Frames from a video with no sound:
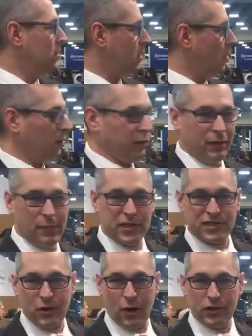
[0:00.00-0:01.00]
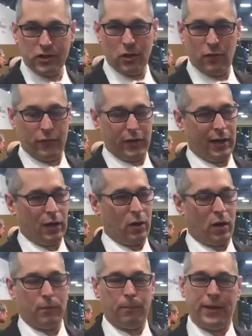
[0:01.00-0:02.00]
So let me start you over
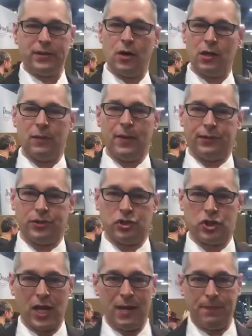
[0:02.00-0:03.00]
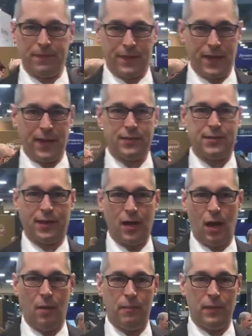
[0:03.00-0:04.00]
here by talking about the shape of things to
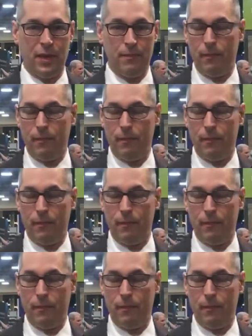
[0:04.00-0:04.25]
come